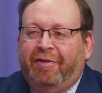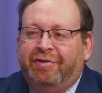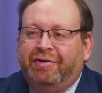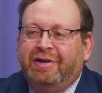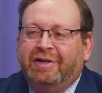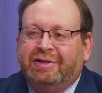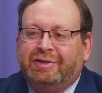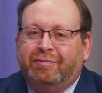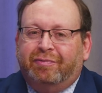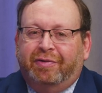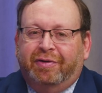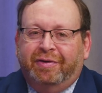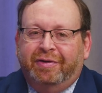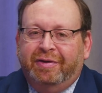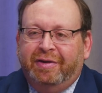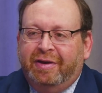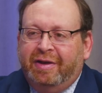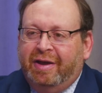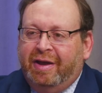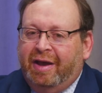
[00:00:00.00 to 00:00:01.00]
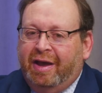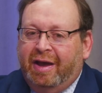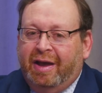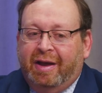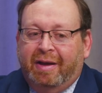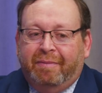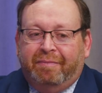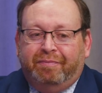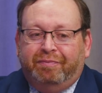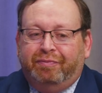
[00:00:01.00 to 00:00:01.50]
and eastward
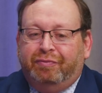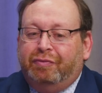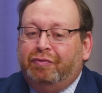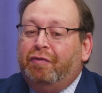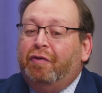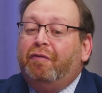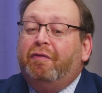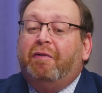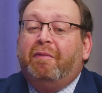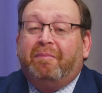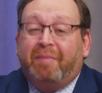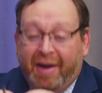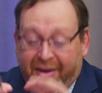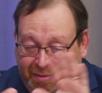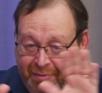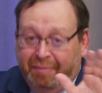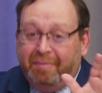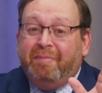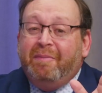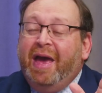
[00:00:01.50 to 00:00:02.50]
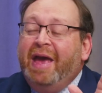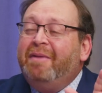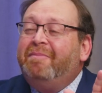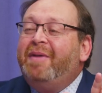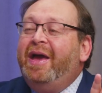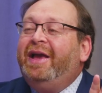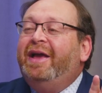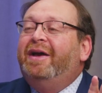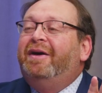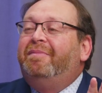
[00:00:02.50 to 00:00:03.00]
by
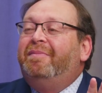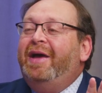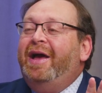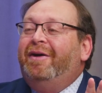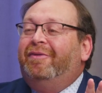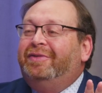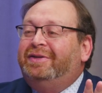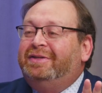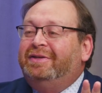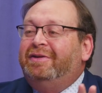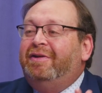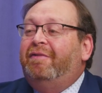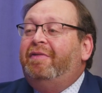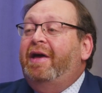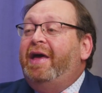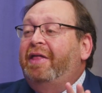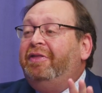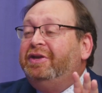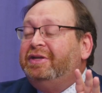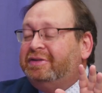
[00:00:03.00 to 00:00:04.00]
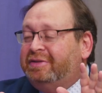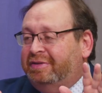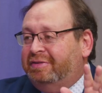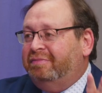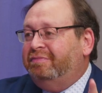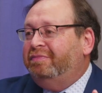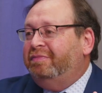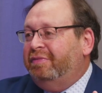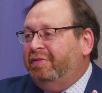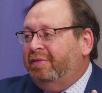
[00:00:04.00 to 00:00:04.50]
mega amount, at least
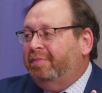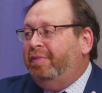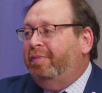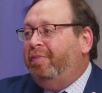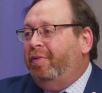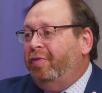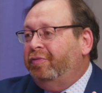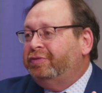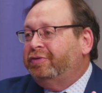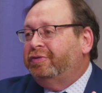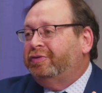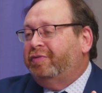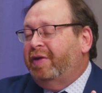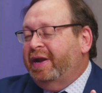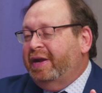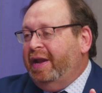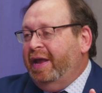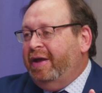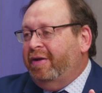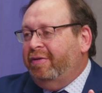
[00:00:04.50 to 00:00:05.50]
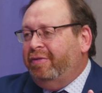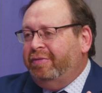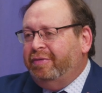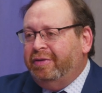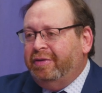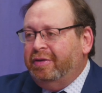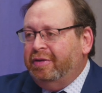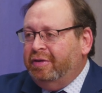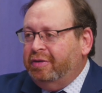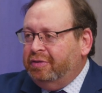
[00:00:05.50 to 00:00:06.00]
in the proposals right now.
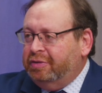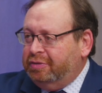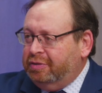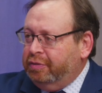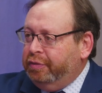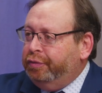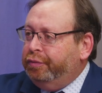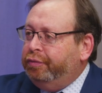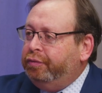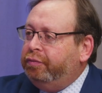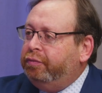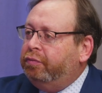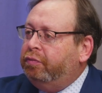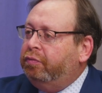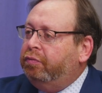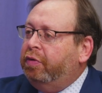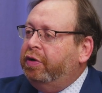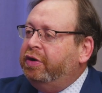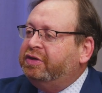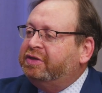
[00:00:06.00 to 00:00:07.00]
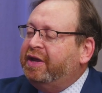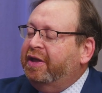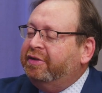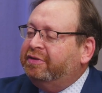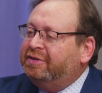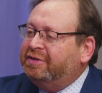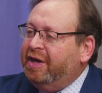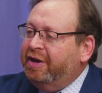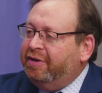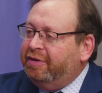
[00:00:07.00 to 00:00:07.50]
So where do you stand on
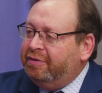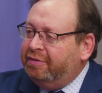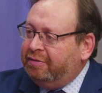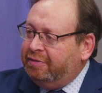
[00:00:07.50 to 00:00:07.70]
SEDA?